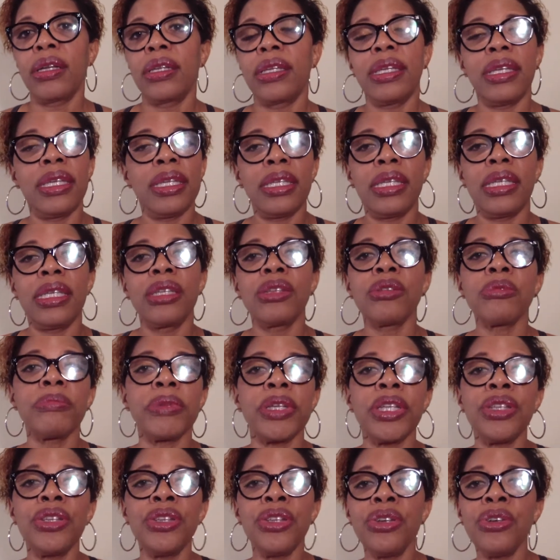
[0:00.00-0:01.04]
It'll
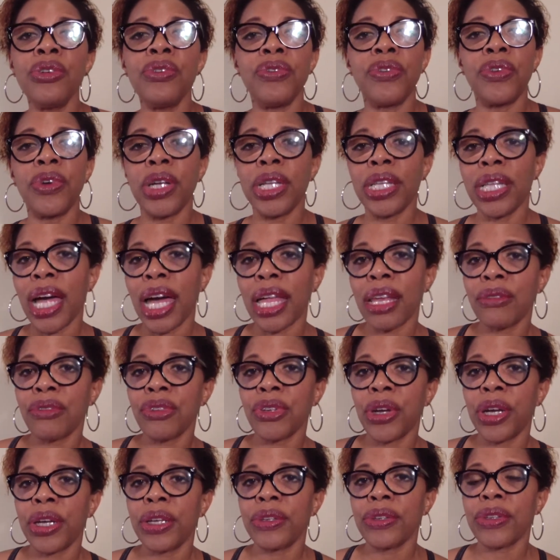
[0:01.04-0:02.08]
be new for a lot of
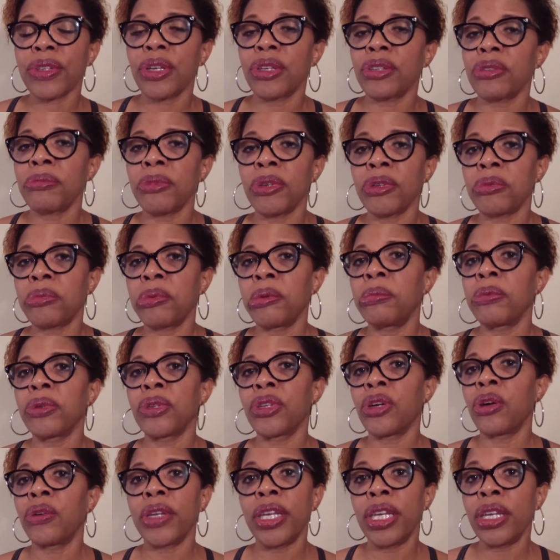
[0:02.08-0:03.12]
trainers because most people
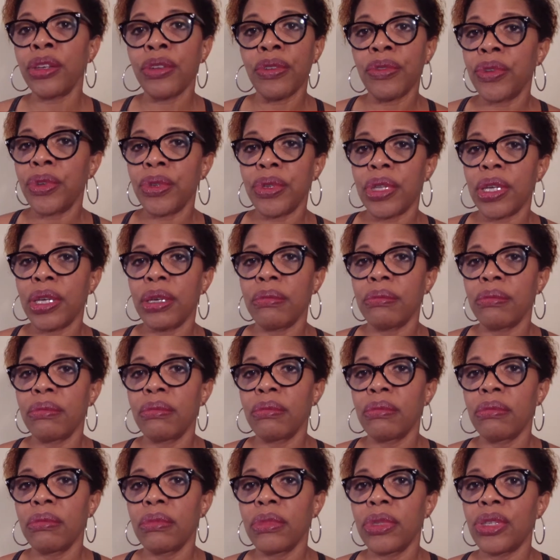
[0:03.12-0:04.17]
don't interview them.
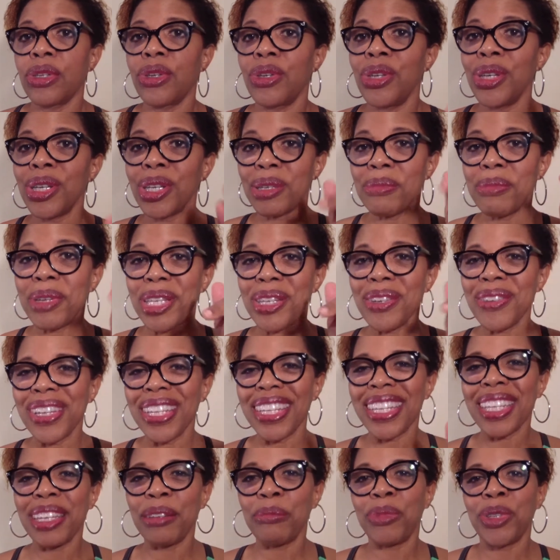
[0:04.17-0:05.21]
So you're going to be doing
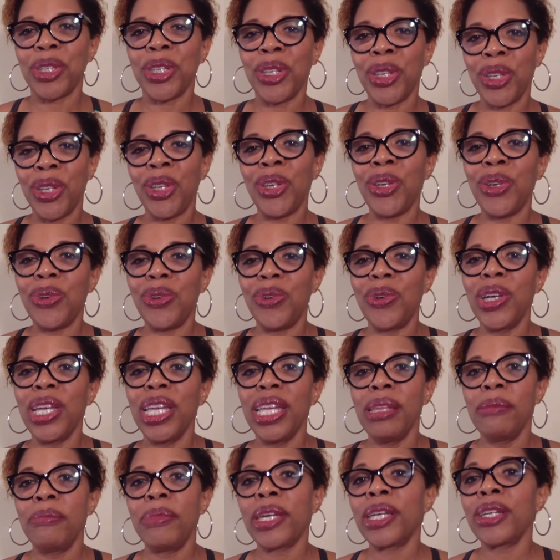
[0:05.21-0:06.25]
something new,
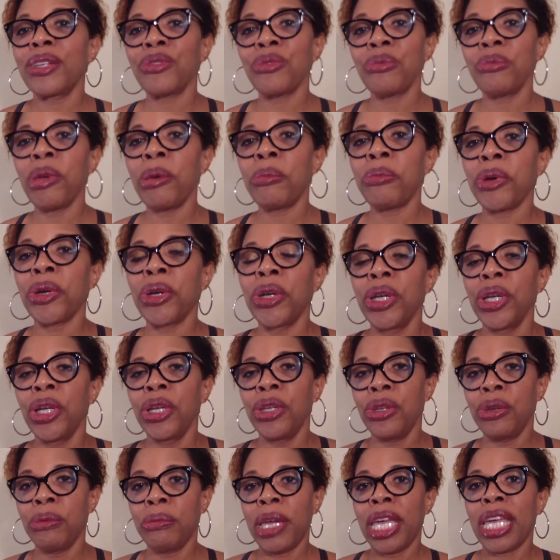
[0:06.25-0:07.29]
because remember,
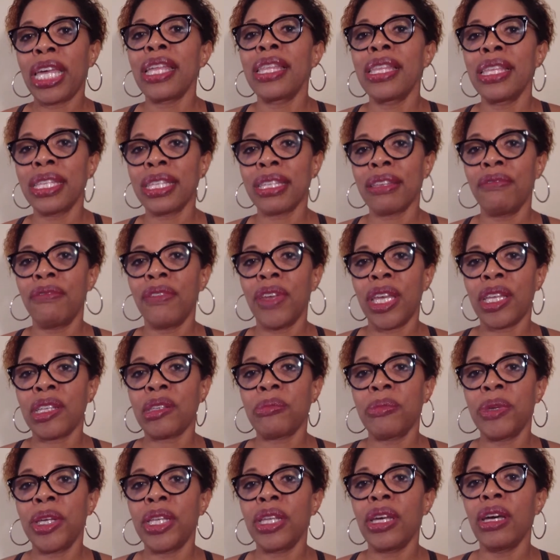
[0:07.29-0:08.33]
you're making this
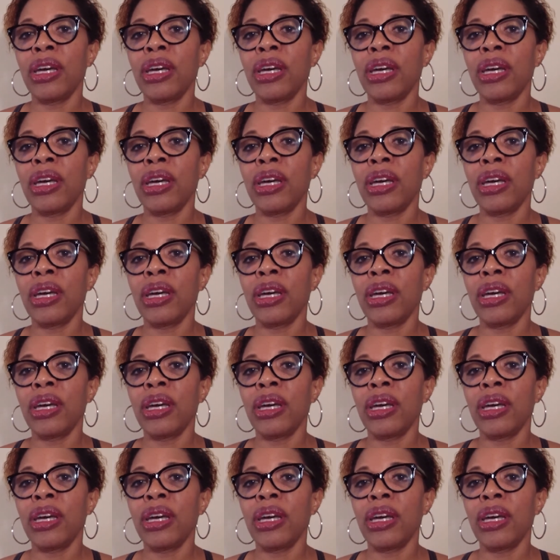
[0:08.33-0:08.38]
investment